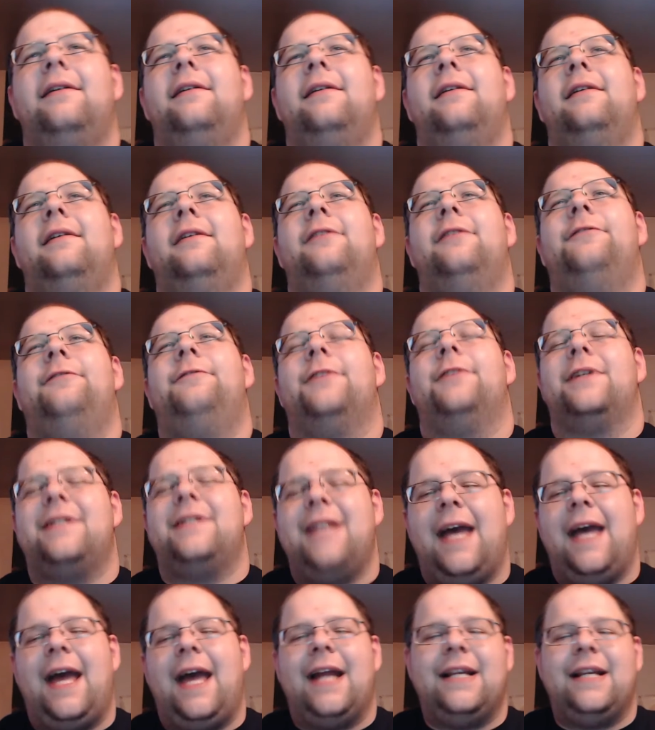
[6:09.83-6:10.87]
for
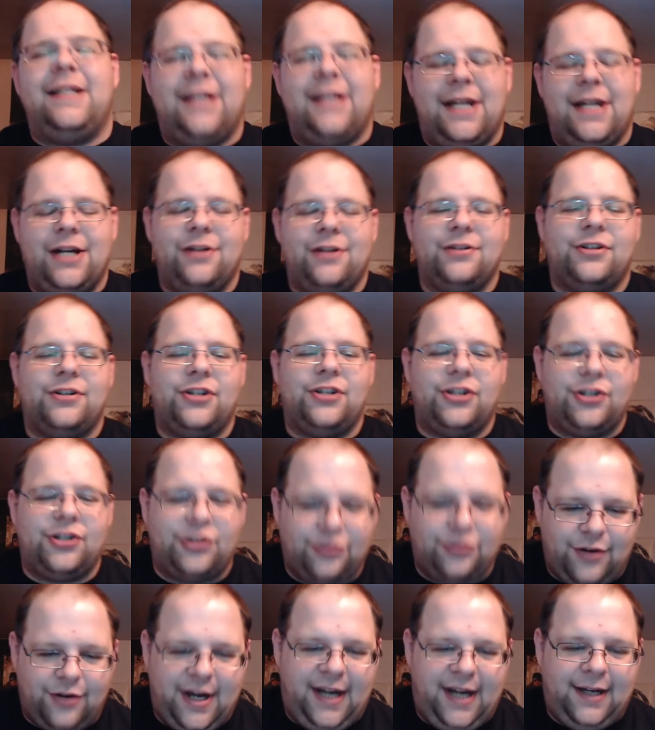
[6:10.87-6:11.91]
10 years
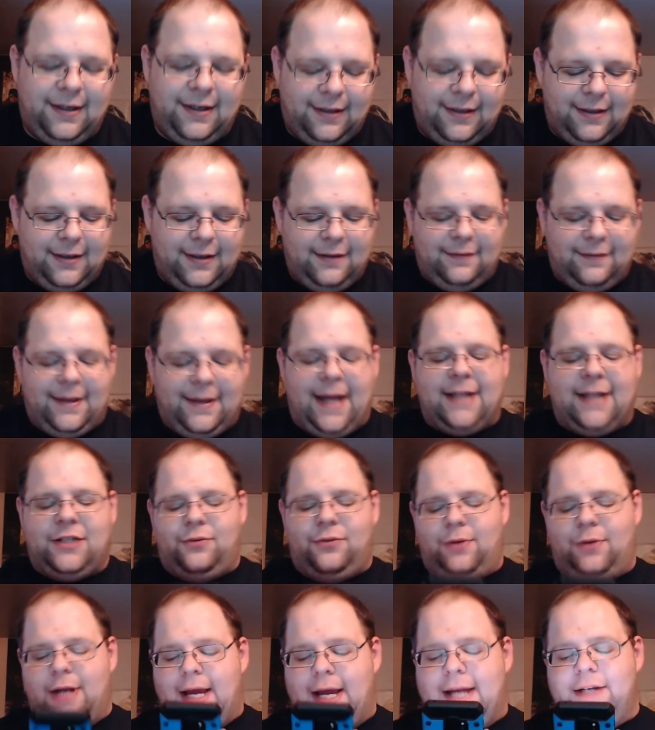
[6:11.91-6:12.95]
straight. That's
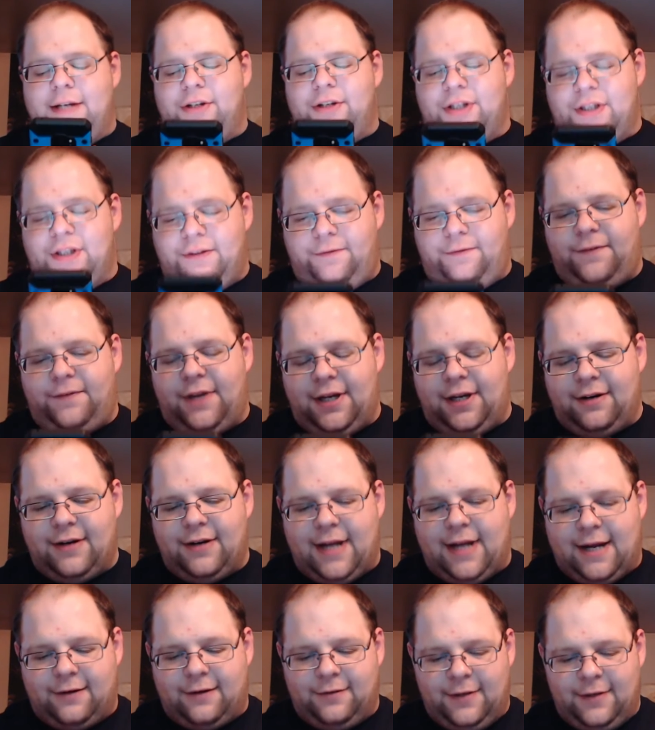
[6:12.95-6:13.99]
what I just figured
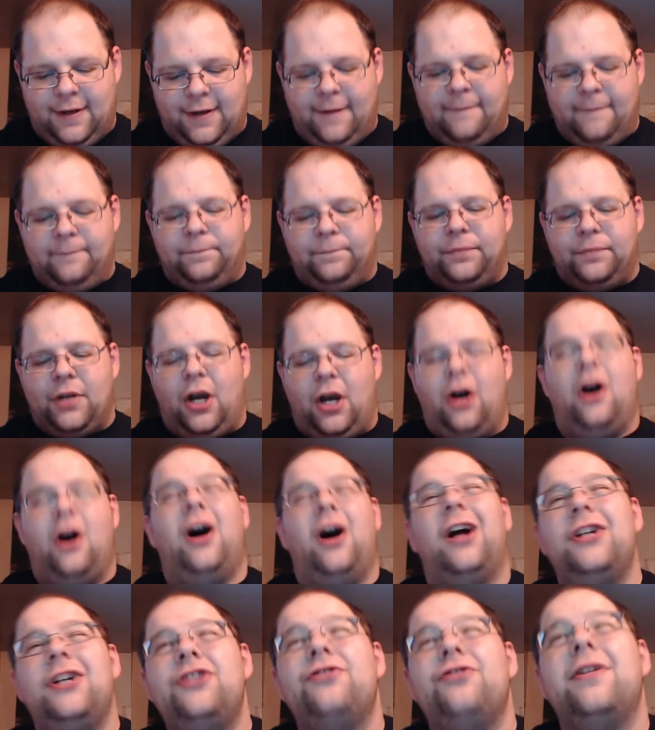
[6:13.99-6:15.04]
out.
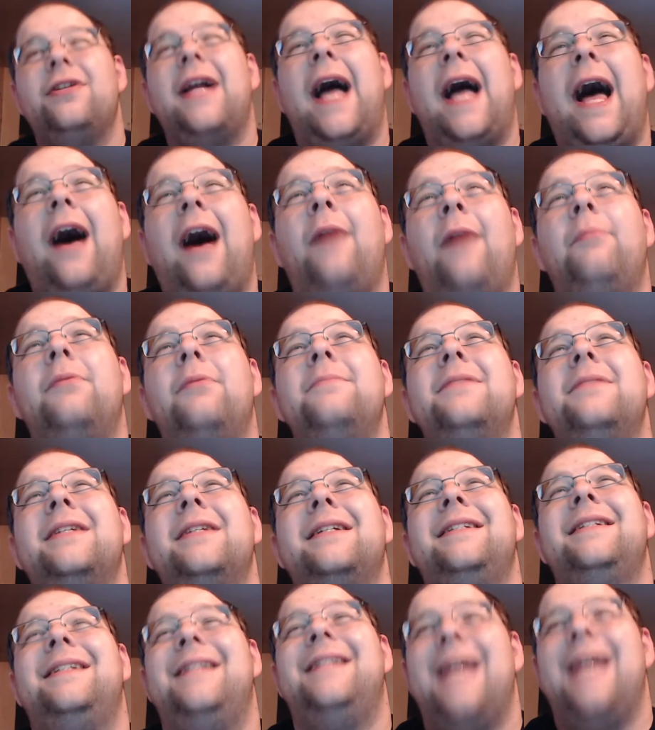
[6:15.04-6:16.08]
100 albums a
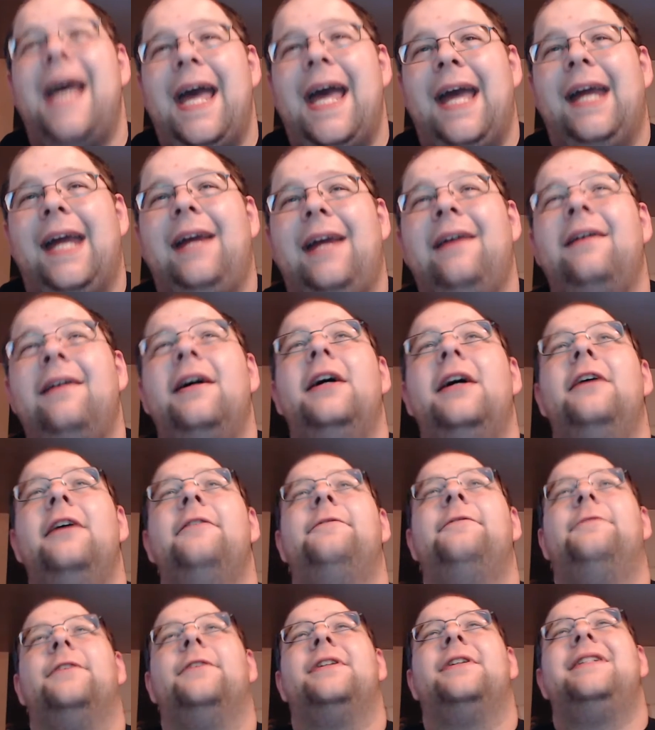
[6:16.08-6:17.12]
day
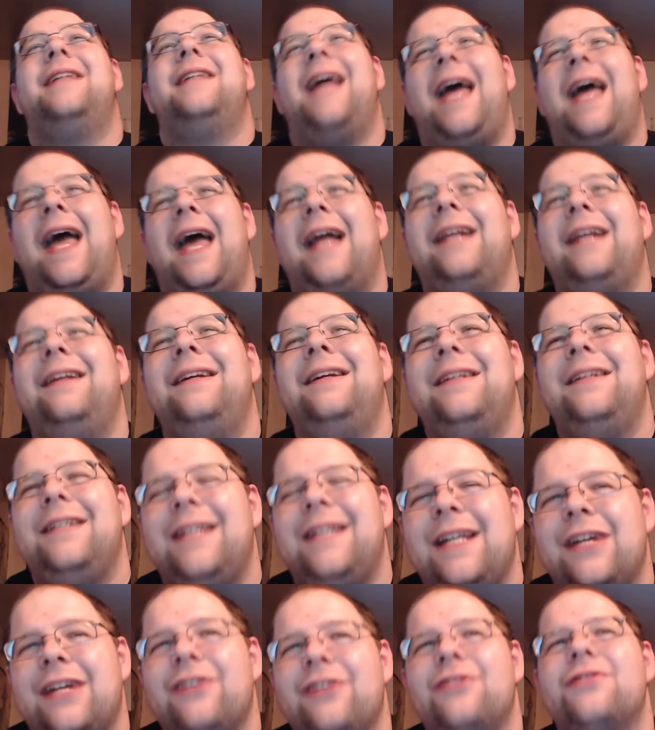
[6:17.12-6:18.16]
for 10
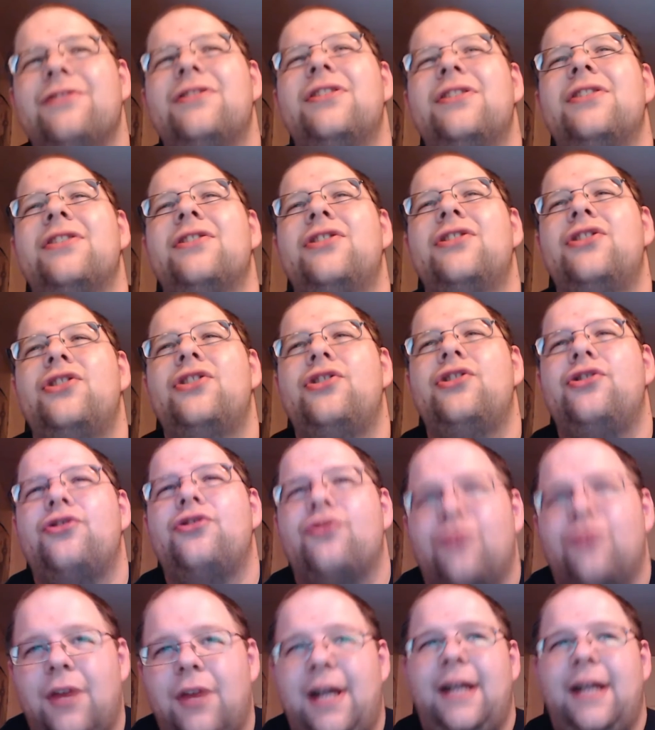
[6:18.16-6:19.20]
years straight.